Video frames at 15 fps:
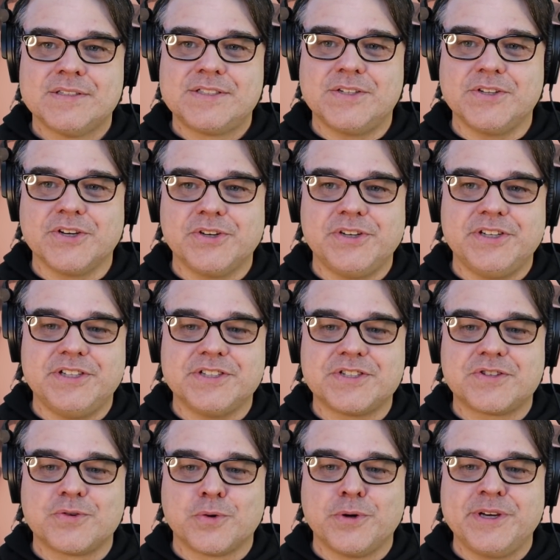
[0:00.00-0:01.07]
So they're going to
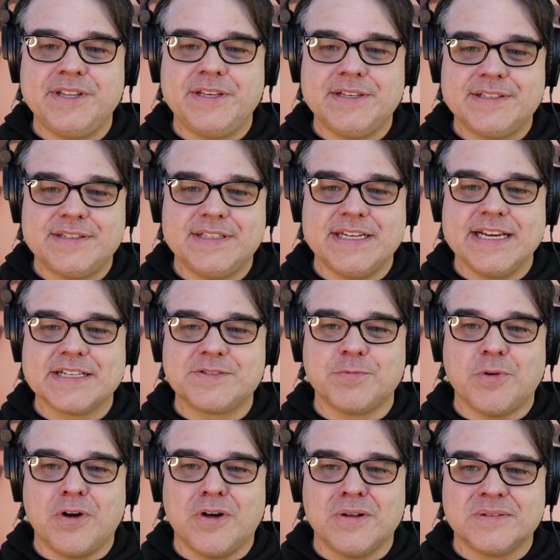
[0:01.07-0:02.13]
destroy the
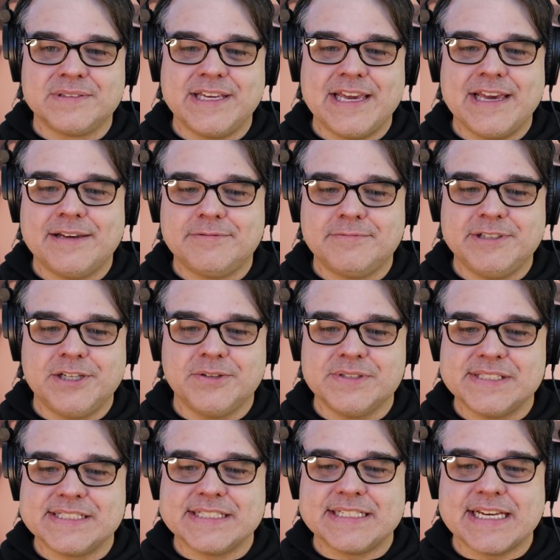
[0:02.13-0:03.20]
next wall. Yeah, we know
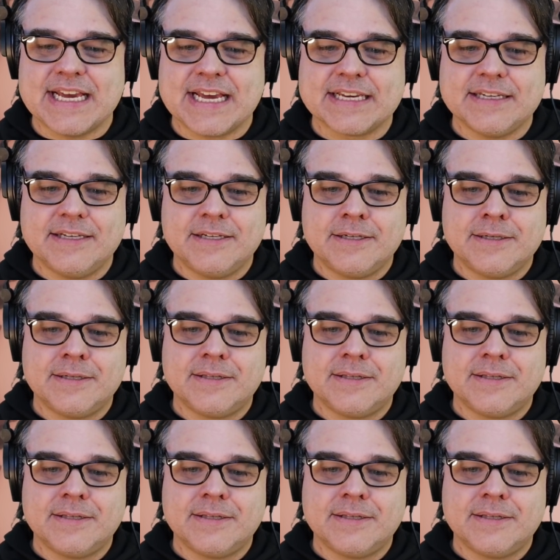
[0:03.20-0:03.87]
this attack.